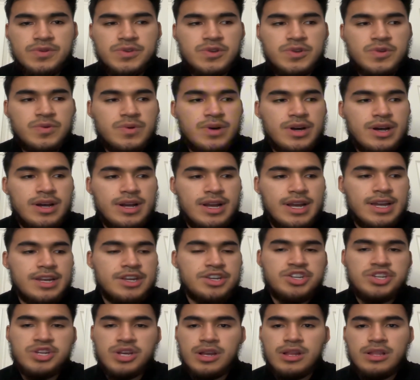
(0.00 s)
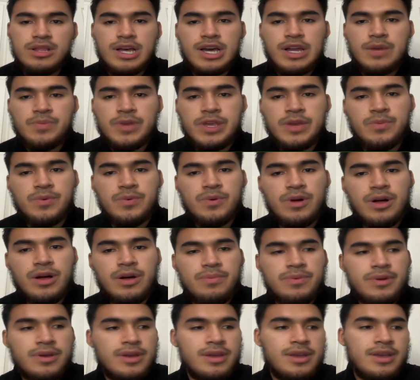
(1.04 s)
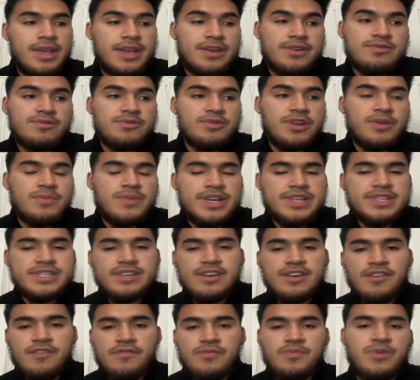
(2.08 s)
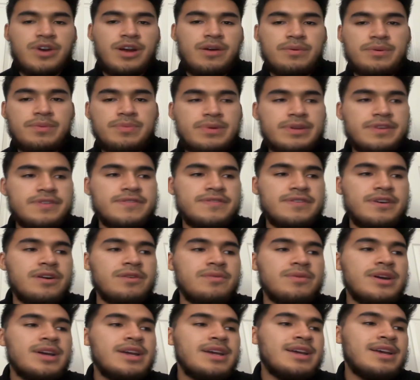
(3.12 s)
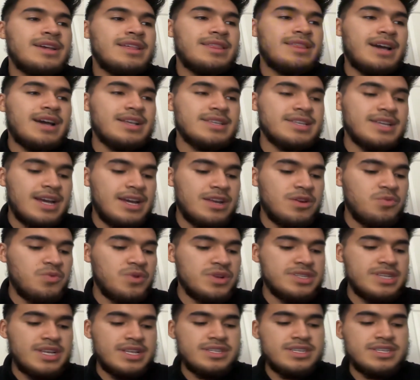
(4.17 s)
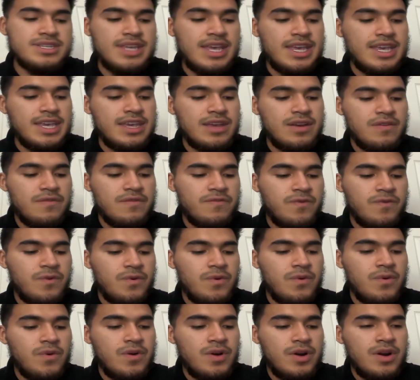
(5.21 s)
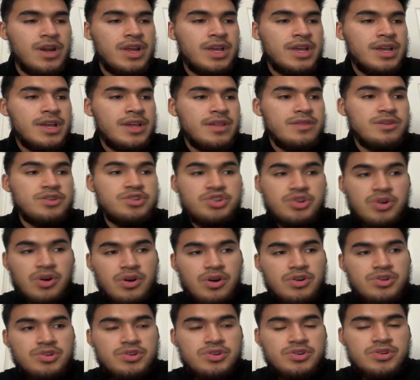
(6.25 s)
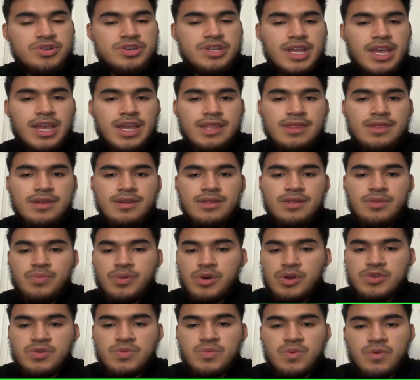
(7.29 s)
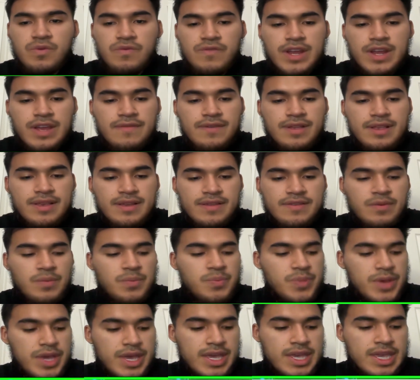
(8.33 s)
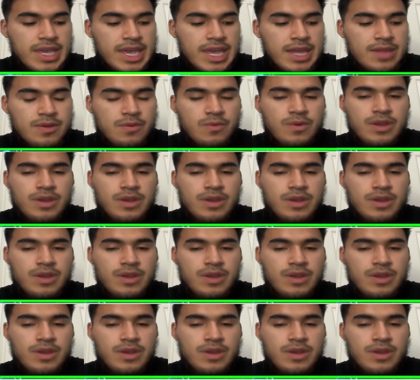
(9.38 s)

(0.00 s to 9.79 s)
to uh, kind of shut a lot of people up, including myself probably. So that's kind of what's at stake here for the Chargers and the, the Baltimore Ravens. It's a big game that